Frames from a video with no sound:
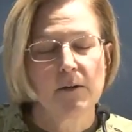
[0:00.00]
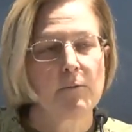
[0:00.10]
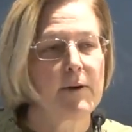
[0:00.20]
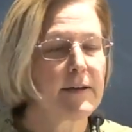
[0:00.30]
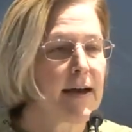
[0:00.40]

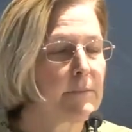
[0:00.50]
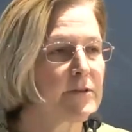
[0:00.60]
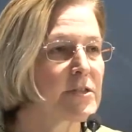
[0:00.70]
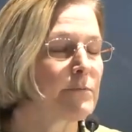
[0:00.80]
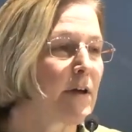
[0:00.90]
what
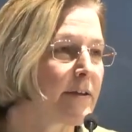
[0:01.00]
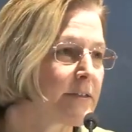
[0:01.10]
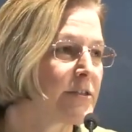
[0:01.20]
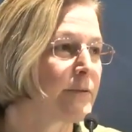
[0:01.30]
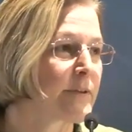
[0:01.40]
Admiral Small
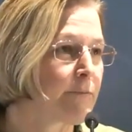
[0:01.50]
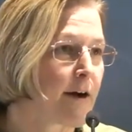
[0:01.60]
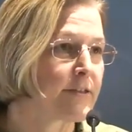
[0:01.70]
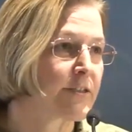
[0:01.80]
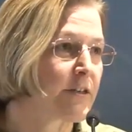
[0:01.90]
is doing with
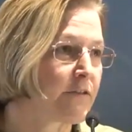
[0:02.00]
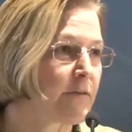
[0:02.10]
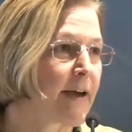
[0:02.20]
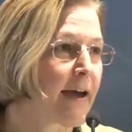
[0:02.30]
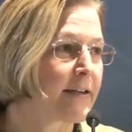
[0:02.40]
Project
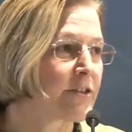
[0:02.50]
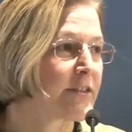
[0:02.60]
Overmatch,